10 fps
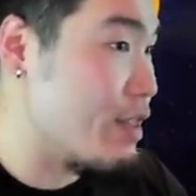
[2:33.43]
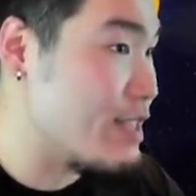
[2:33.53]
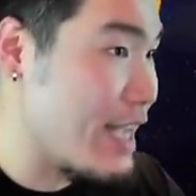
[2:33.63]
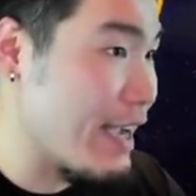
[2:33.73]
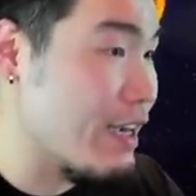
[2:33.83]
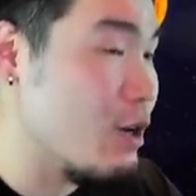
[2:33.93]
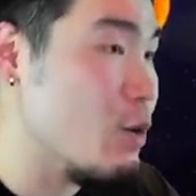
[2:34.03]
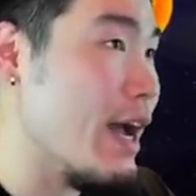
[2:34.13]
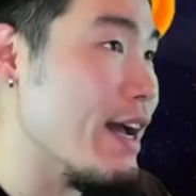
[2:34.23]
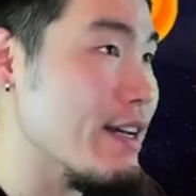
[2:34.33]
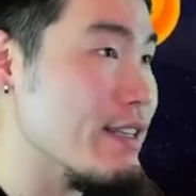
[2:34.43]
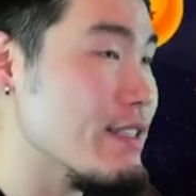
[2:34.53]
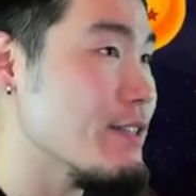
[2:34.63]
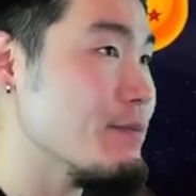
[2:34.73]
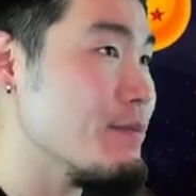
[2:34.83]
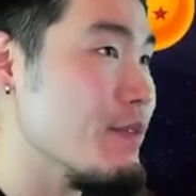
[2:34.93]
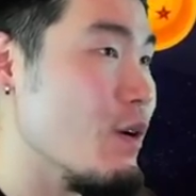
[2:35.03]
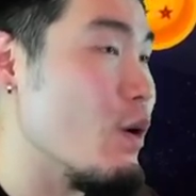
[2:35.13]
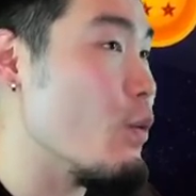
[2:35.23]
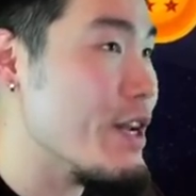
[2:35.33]
attack who has,
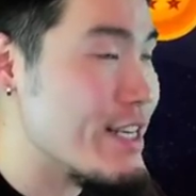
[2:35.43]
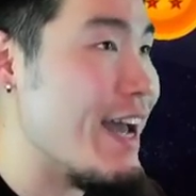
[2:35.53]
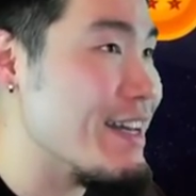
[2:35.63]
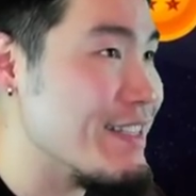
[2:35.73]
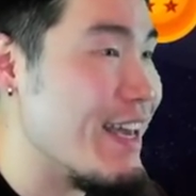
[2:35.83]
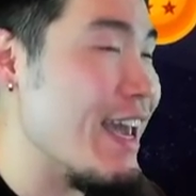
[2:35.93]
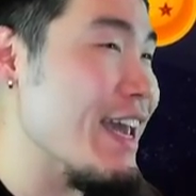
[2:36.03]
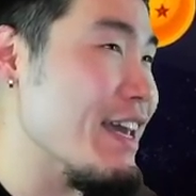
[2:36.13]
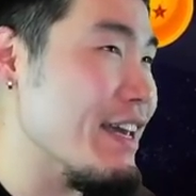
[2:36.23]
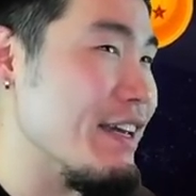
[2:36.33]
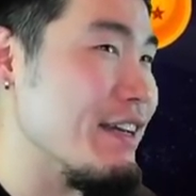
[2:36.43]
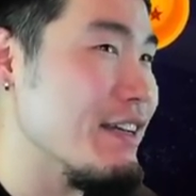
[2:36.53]
or which has a